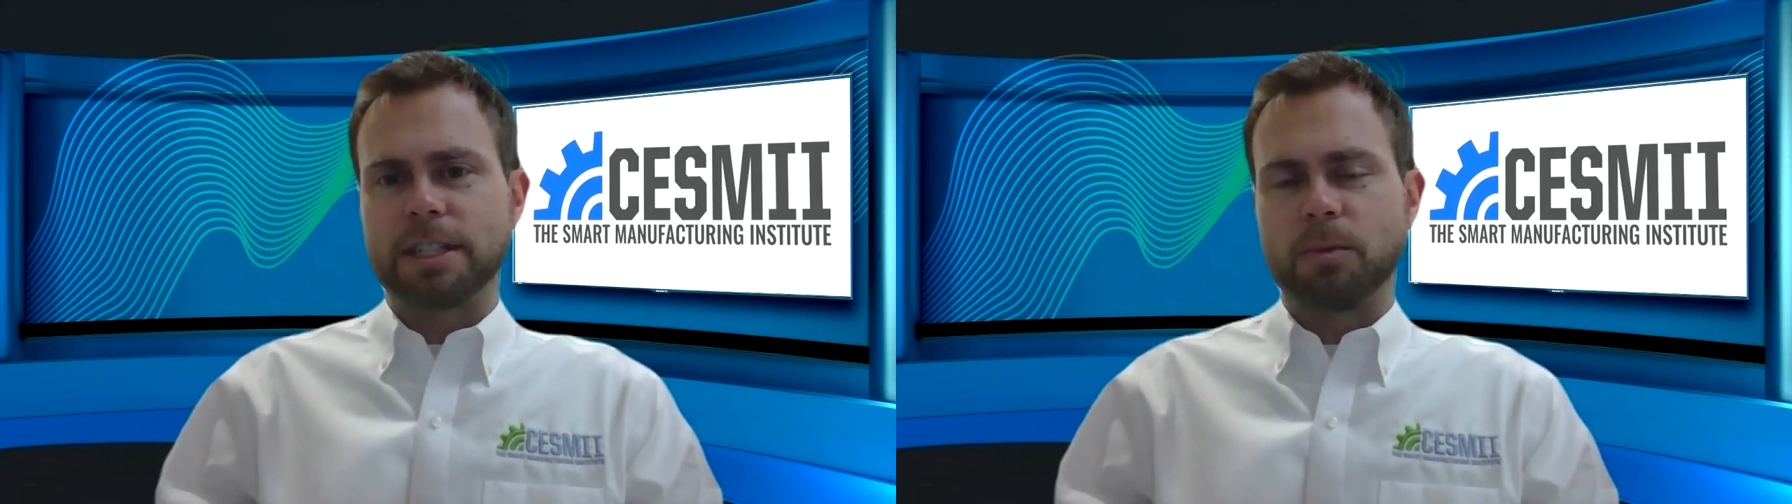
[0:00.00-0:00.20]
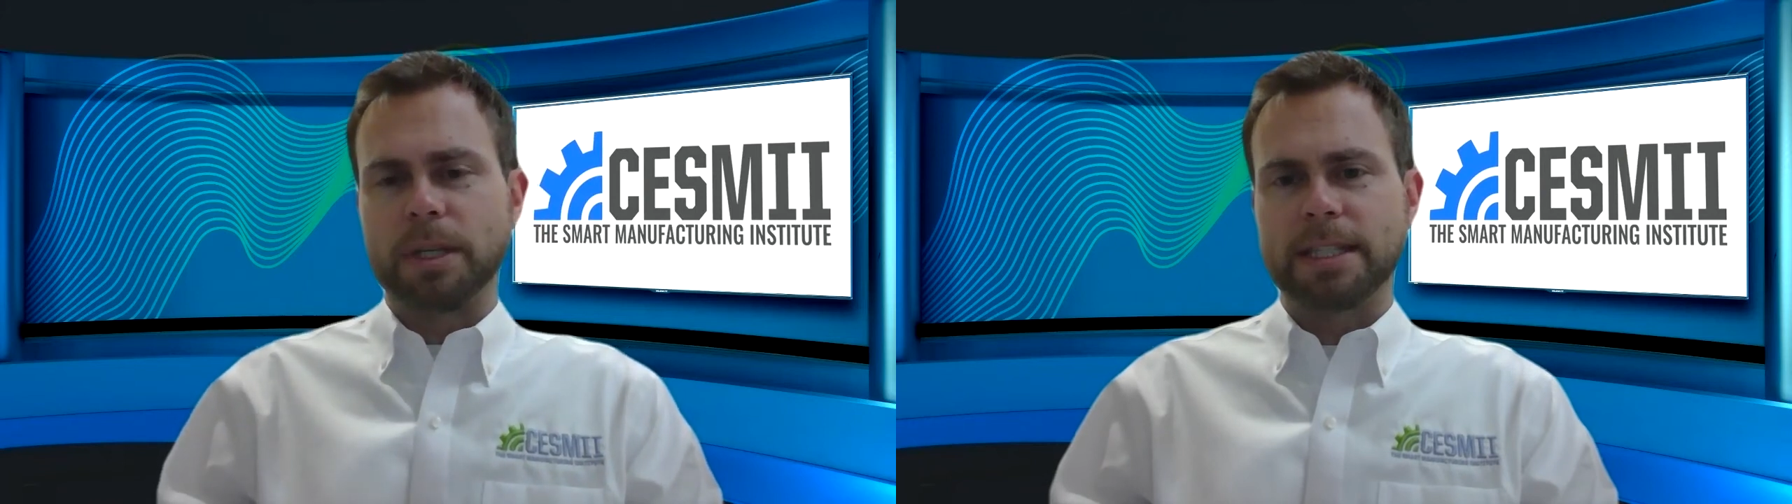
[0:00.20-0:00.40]

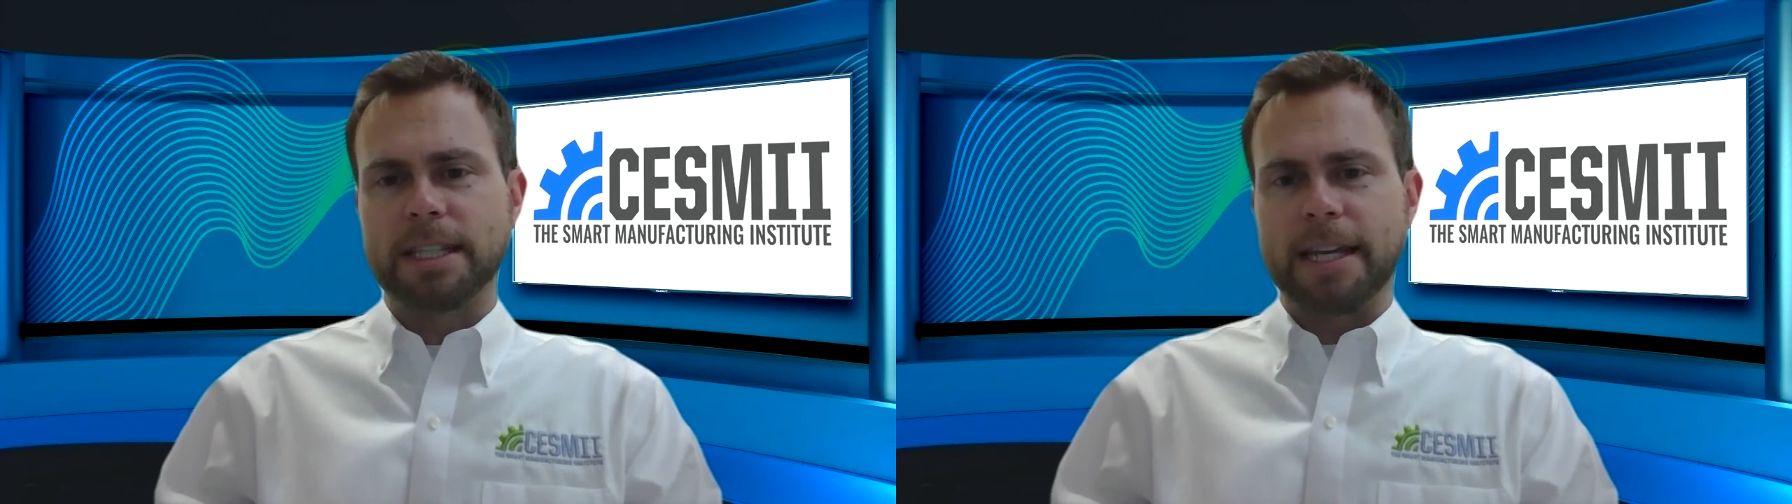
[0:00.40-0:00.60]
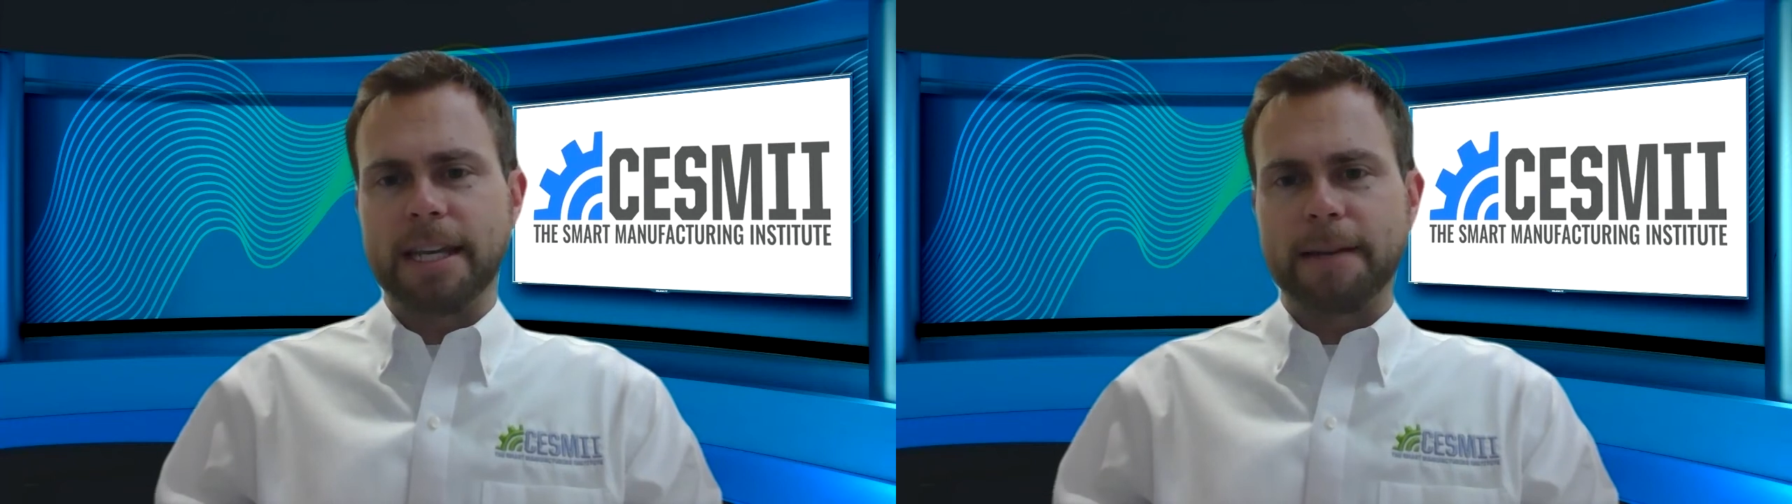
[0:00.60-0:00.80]
that we
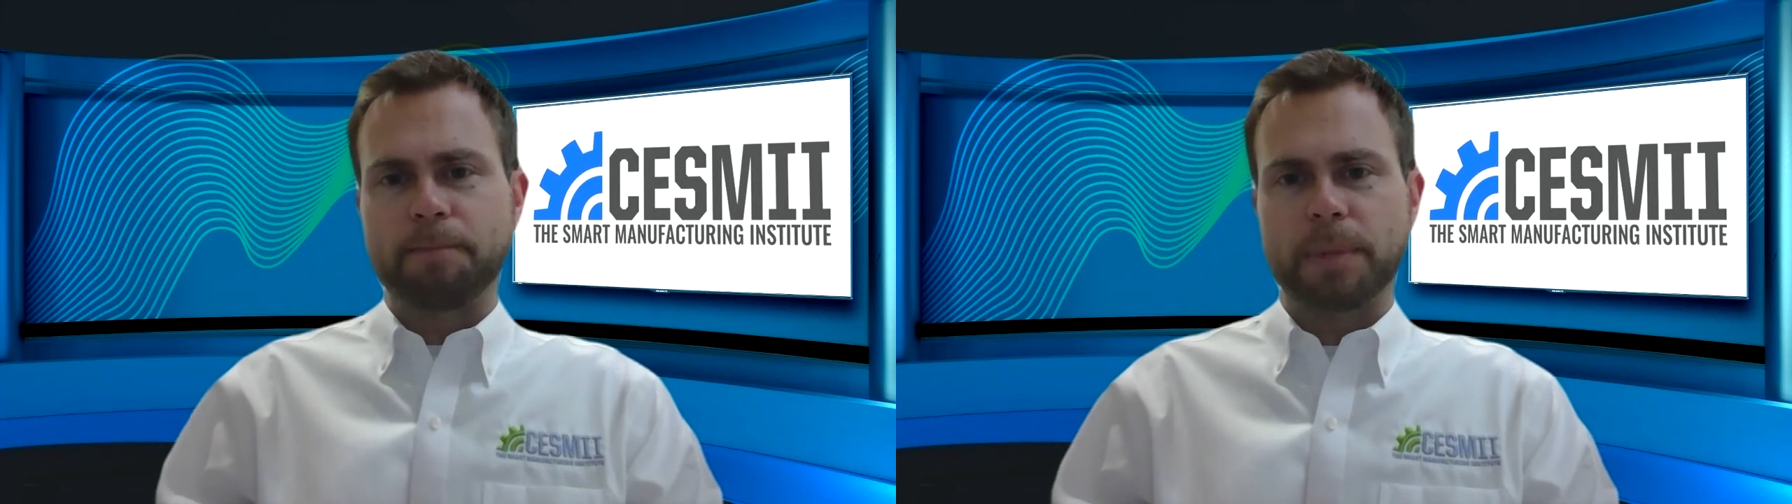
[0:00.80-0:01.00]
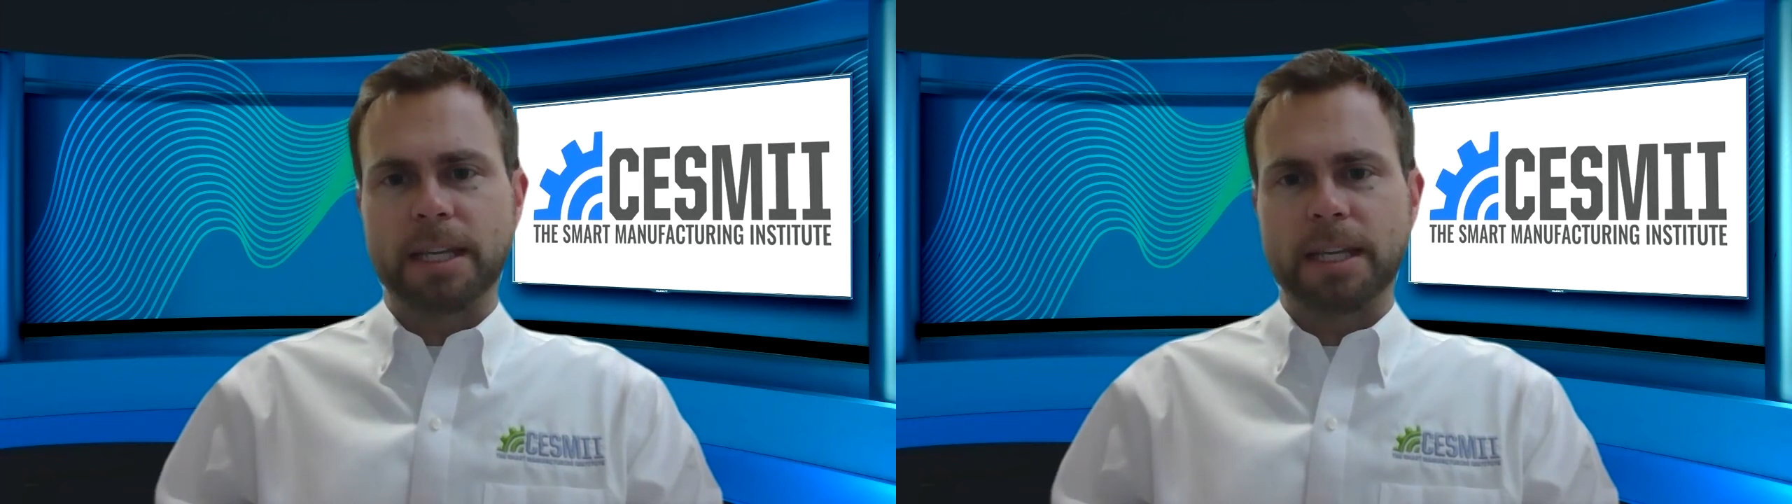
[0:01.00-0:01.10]
see